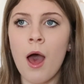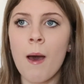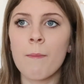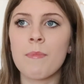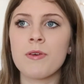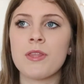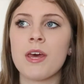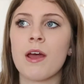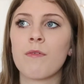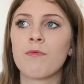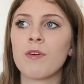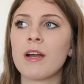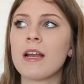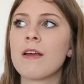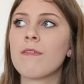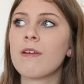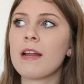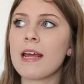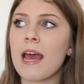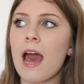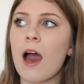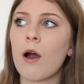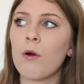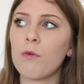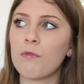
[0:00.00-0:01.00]
but they're
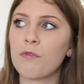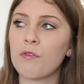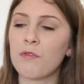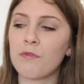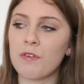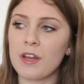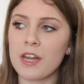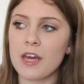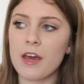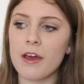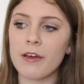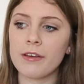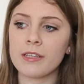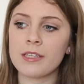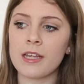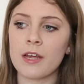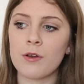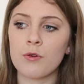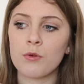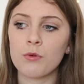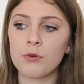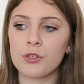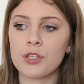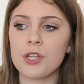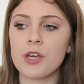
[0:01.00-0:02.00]
really helpful videos, and
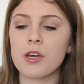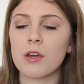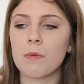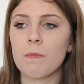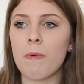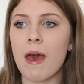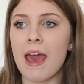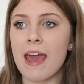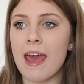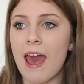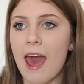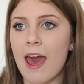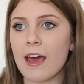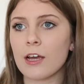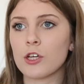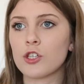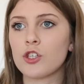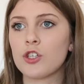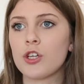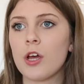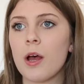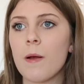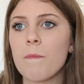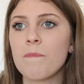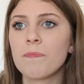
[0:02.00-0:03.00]
also you can pay
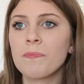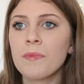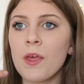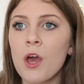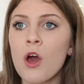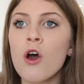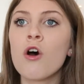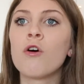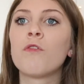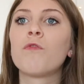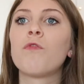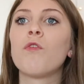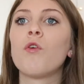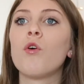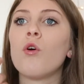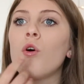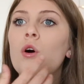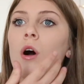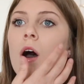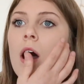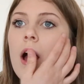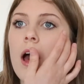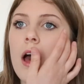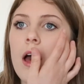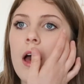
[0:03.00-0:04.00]
extra for